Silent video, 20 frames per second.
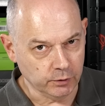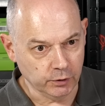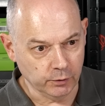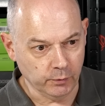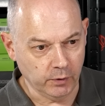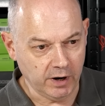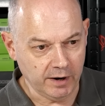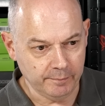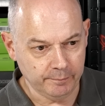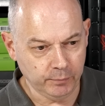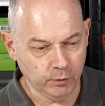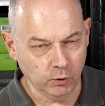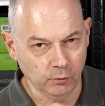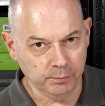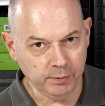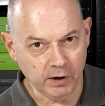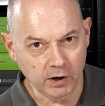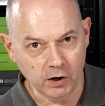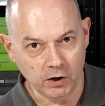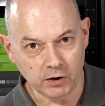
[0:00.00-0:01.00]
in the right
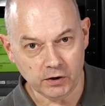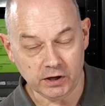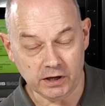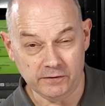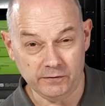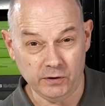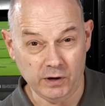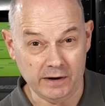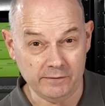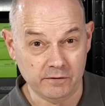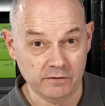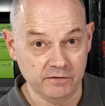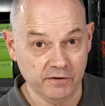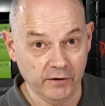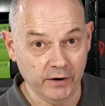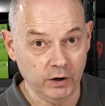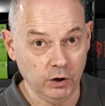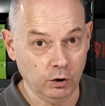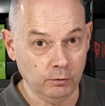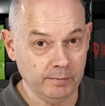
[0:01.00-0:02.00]
ballpark. If you have a
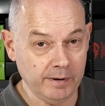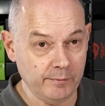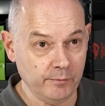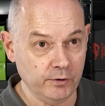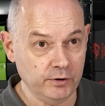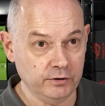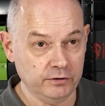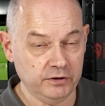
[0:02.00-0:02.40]
very long memory or